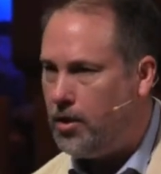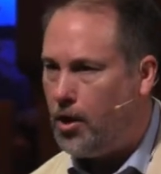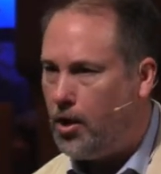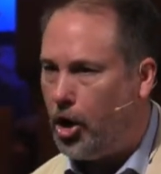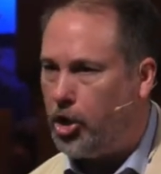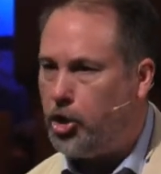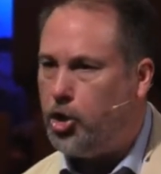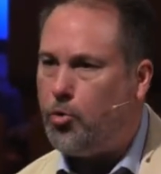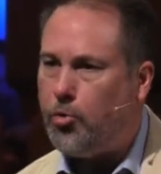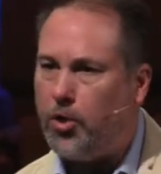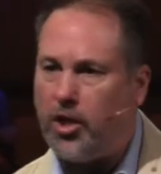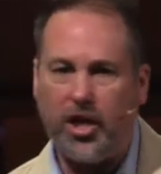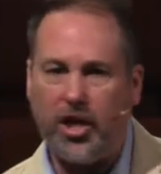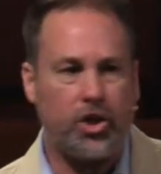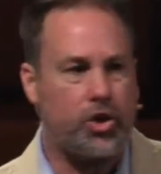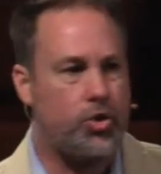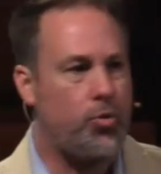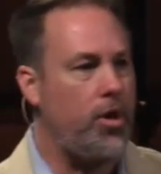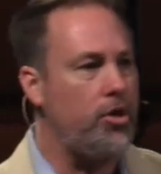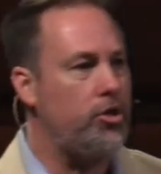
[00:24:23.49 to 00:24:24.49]
Are you really going
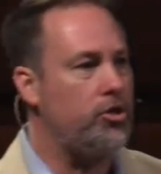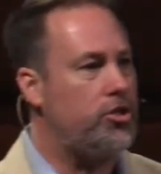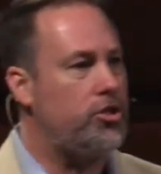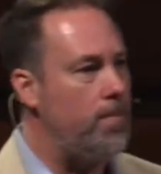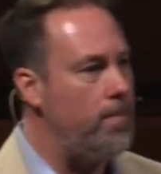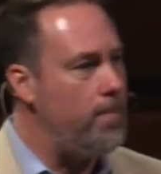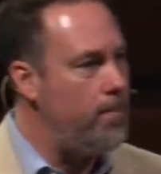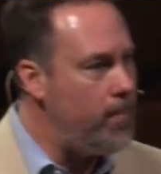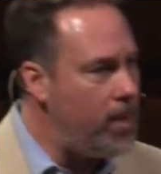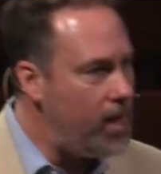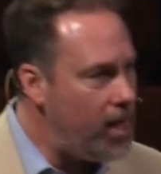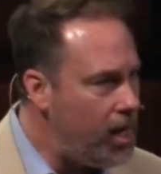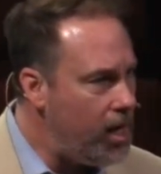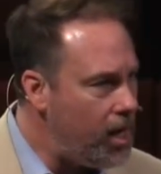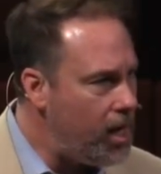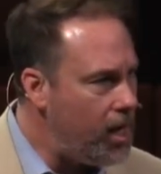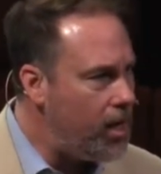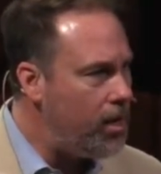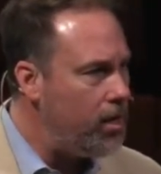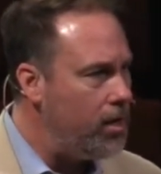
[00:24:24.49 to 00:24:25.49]
to surrender to
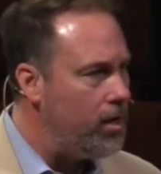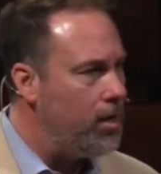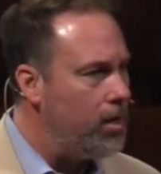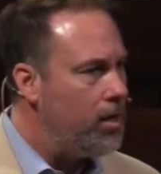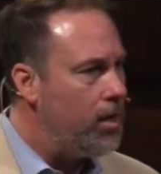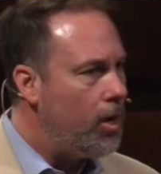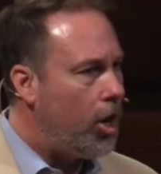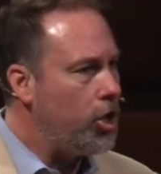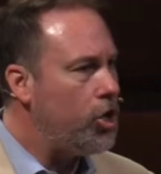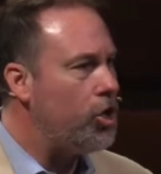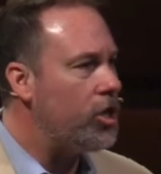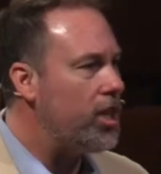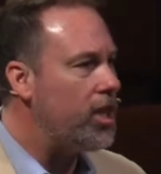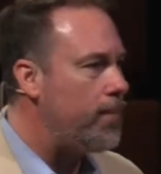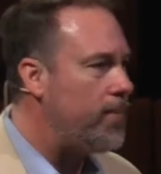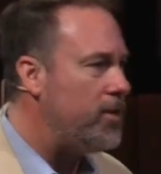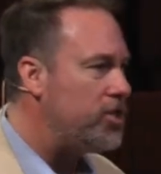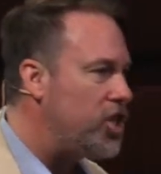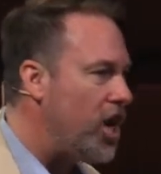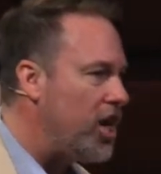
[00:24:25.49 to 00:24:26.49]
me? Are you gonna let
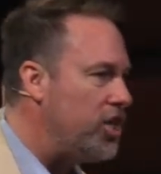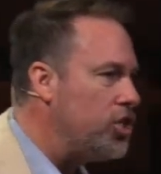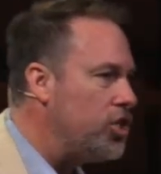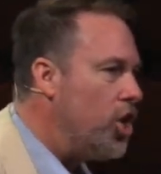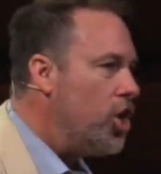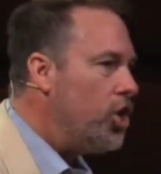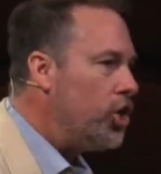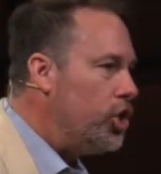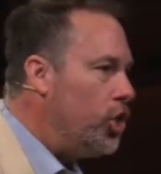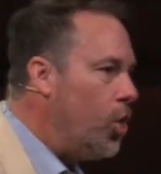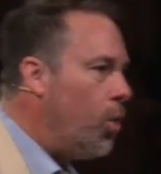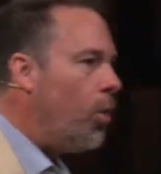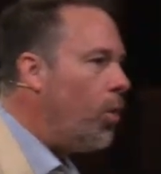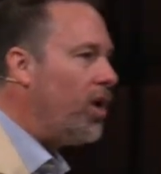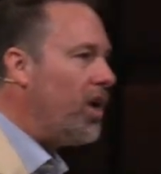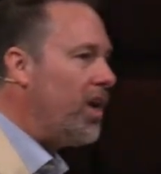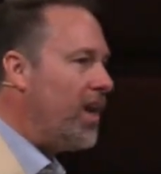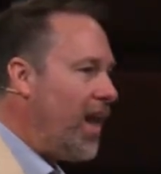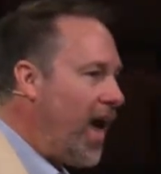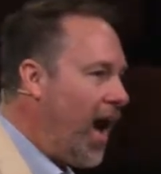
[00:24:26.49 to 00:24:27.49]
me change your
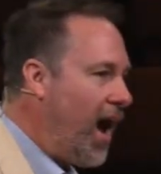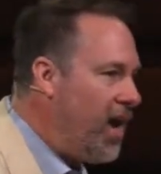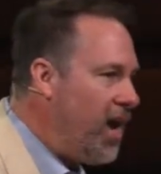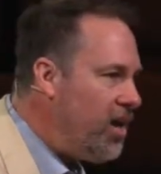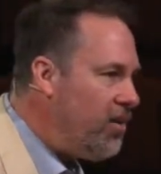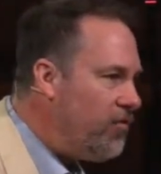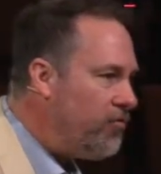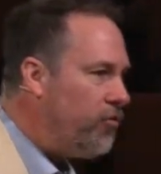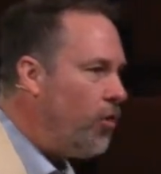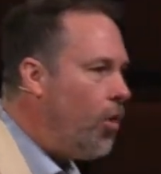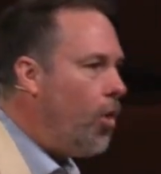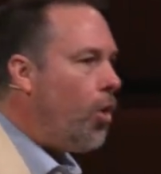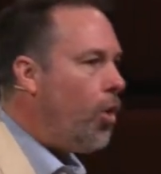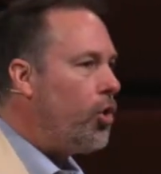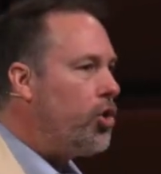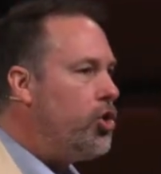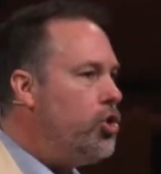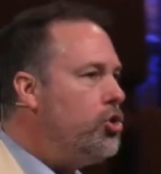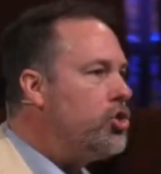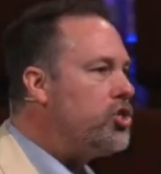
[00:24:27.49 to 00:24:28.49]
life? Or are
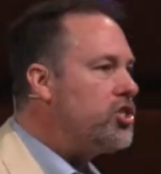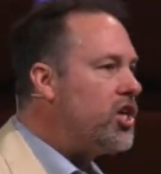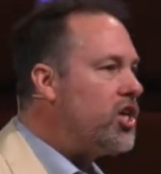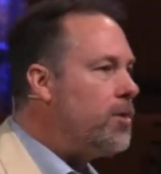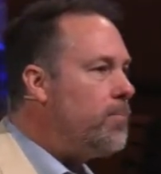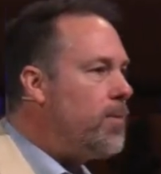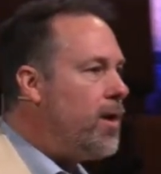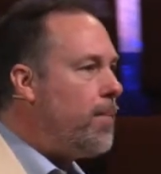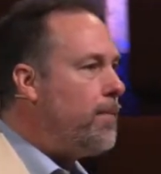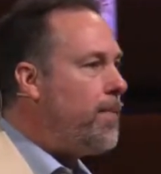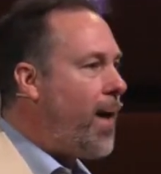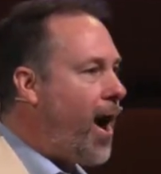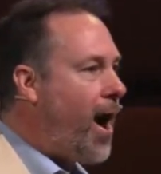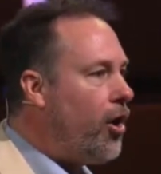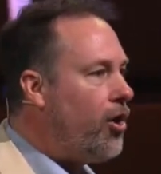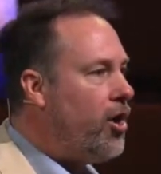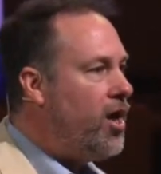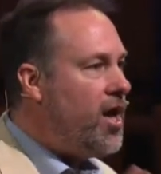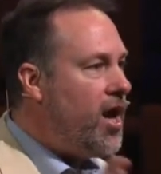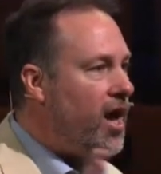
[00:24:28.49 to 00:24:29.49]
you just gonna be
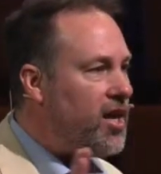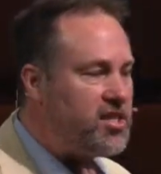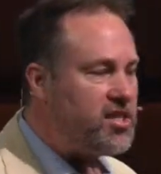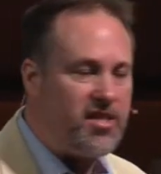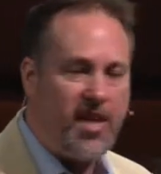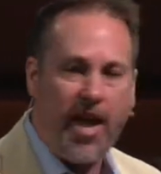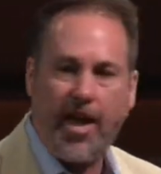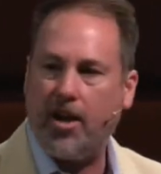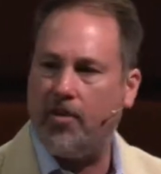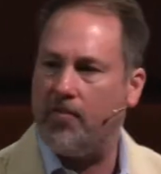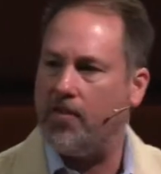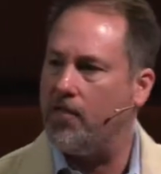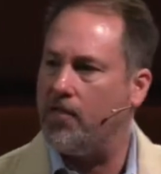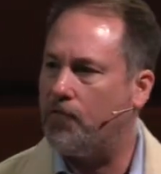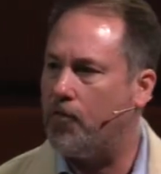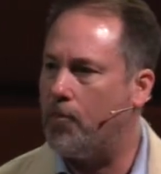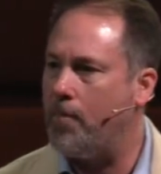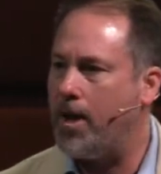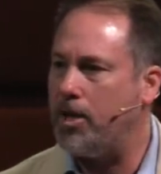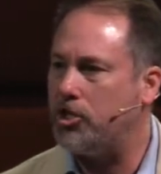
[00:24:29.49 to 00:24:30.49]
about a set of
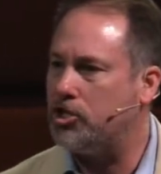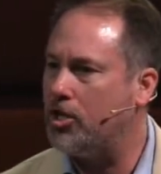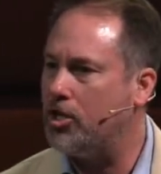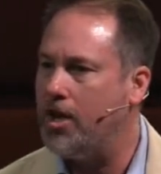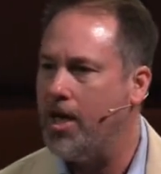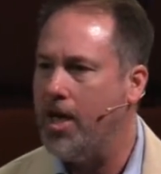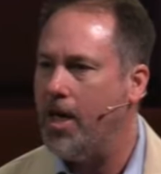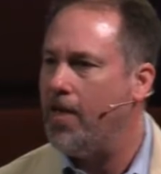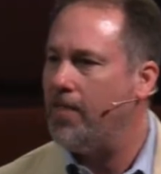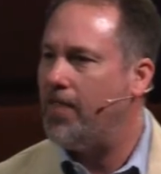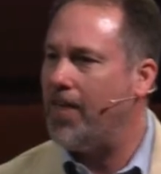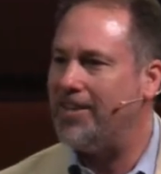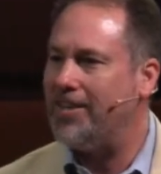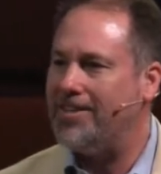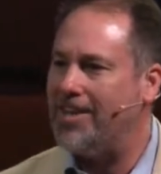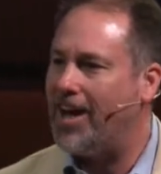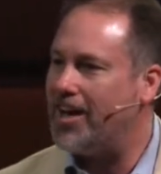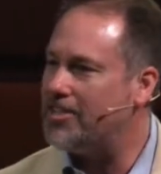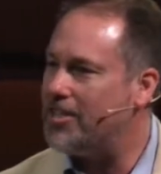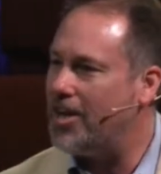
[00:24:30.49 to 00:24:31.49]
information that
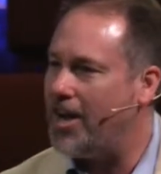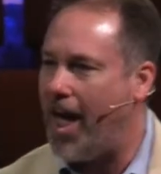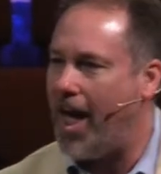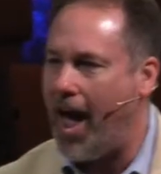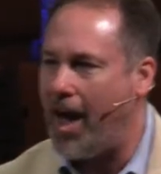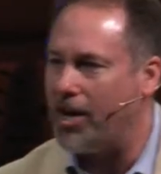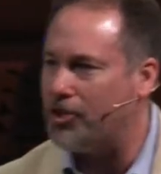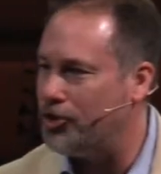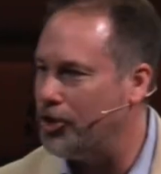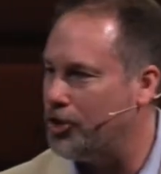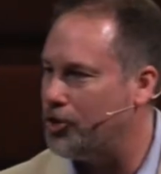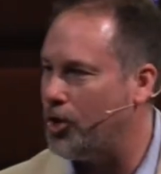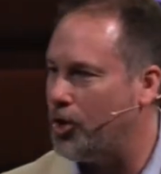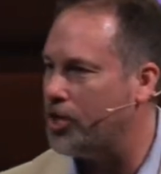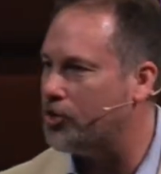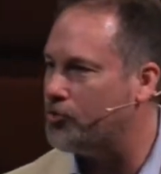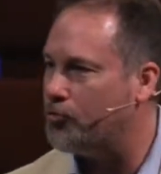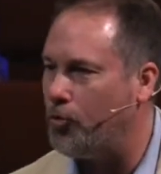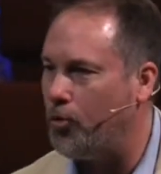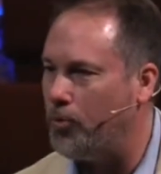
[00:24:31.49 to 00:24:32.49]
doesn't actually
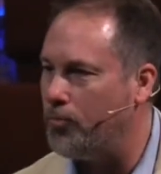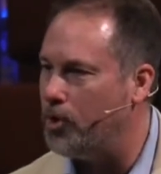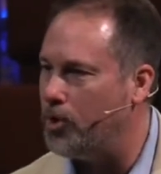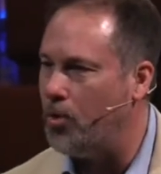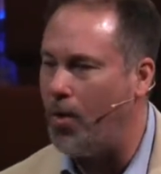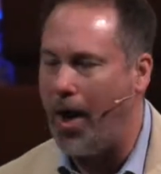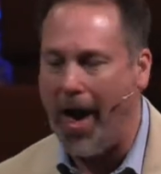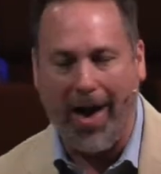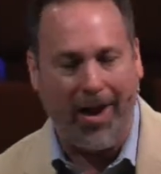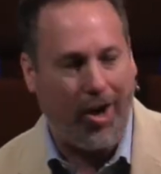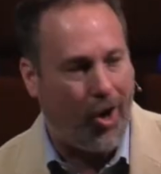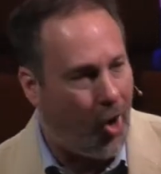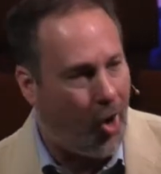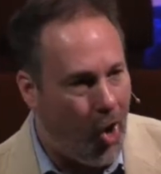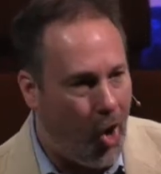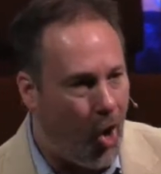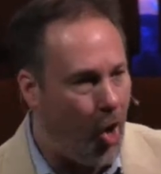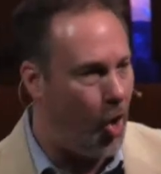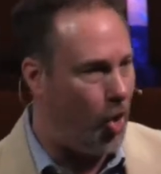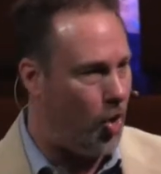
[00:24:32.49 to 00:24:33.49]
transform you at
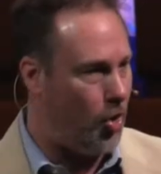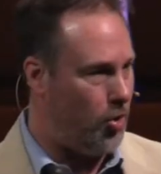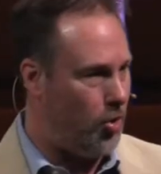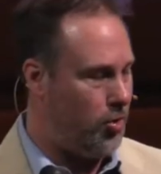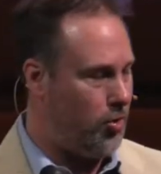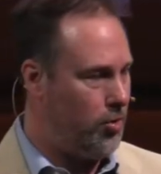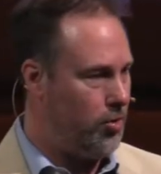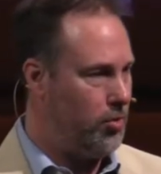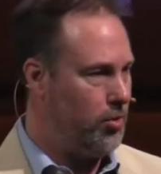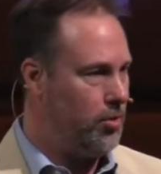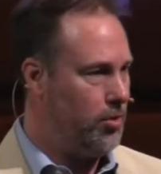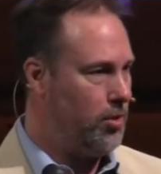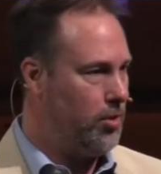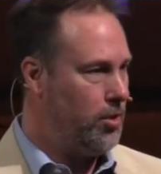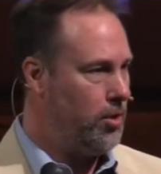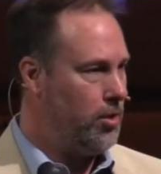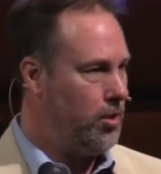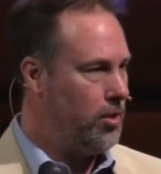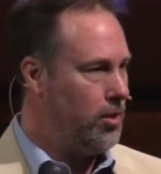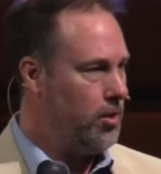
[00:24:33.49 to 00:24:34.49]
all?
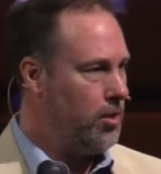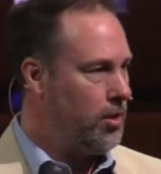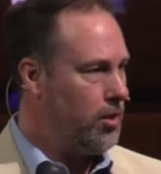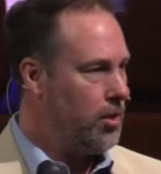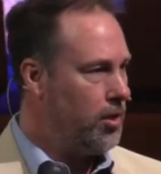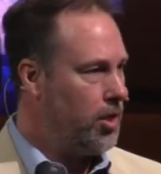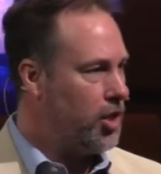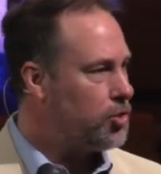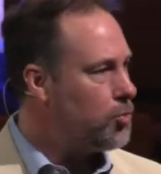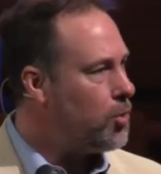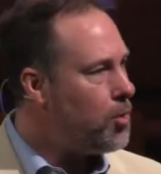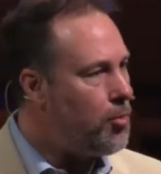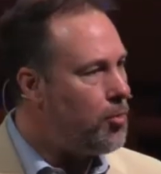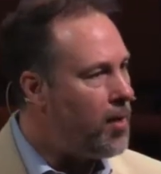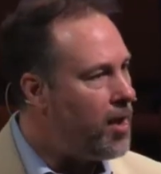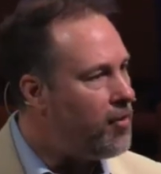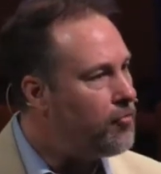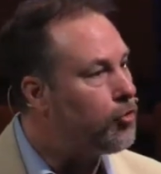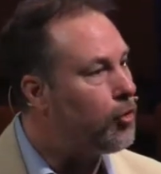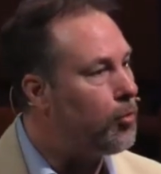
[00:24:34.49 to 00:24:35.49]
Because we were
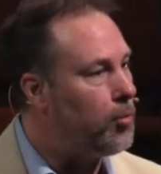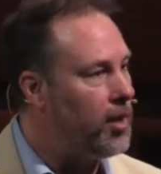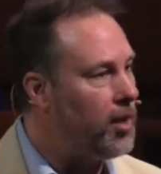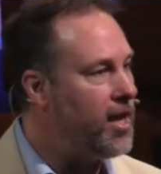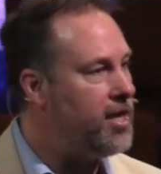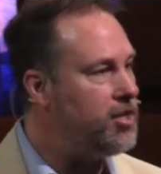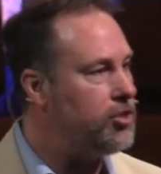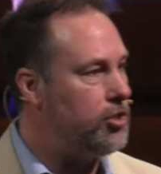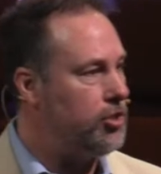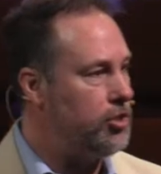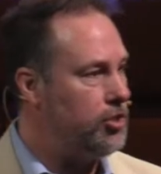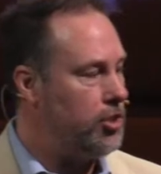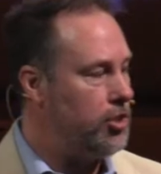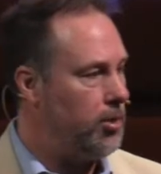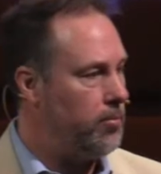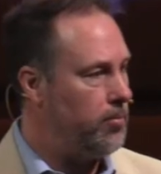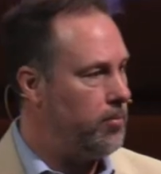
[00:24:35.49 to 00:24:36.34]
made for a relationship.